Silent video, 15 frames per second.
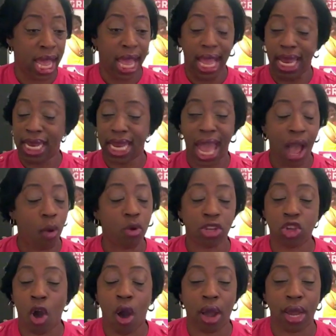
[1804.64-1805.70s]
And now we're
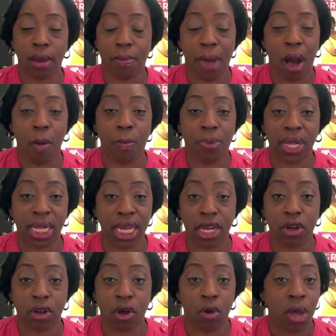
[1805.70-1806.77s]
talking about
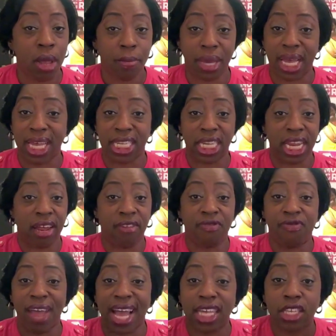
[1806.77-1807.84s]
political because it
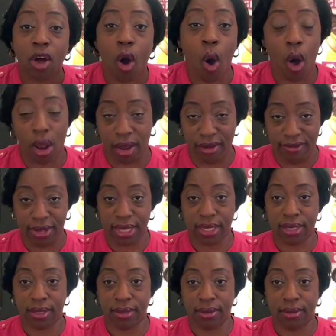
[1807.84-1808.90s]
affects all of
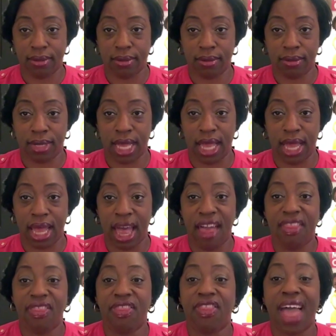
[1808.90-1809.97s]
us.
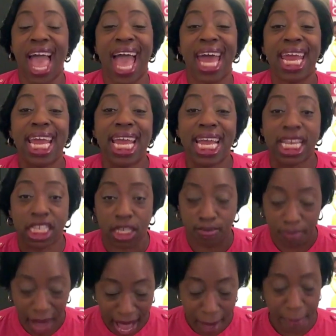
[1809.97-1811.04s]
That is
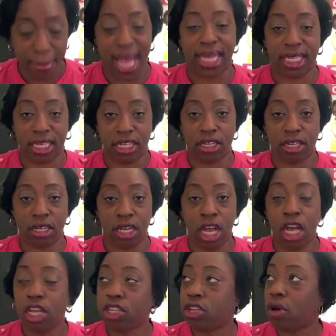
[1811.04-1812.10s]
my message.
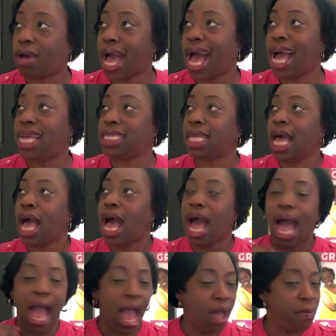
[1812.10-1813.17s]
So guys,
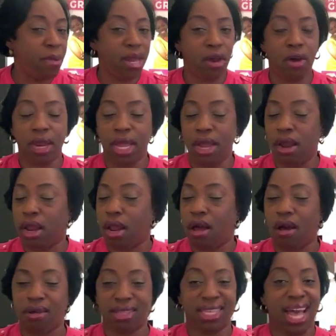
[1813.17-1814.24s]
I've been on here a
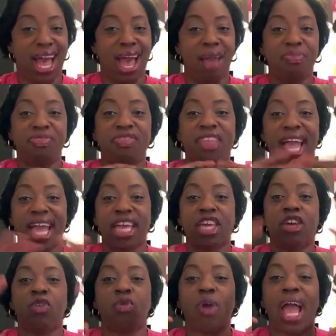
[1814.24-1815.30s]
long time. Thank
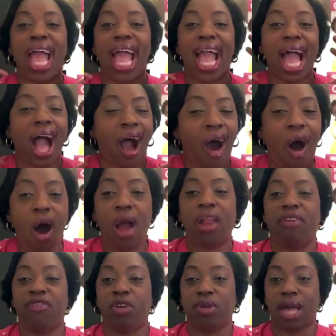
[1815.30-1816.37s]
you, all
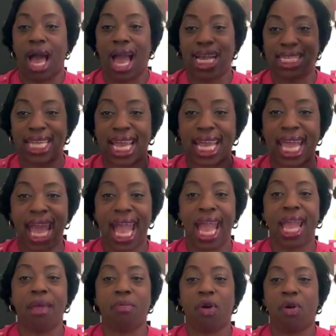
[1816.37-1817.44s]
of you guys that
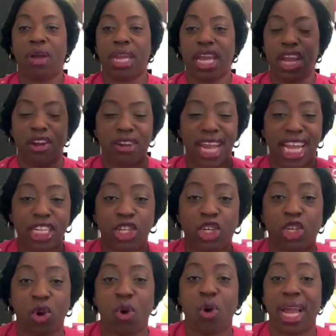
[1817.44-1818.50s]
came on here, that
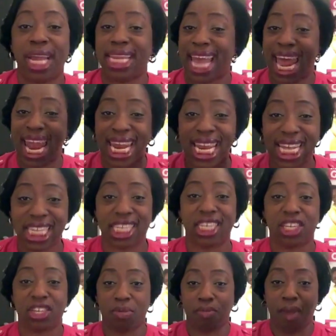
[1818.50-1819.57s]
joined, that listened
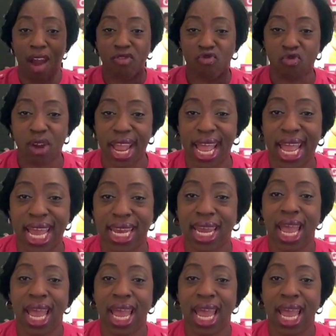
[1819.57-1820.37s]
to my rant.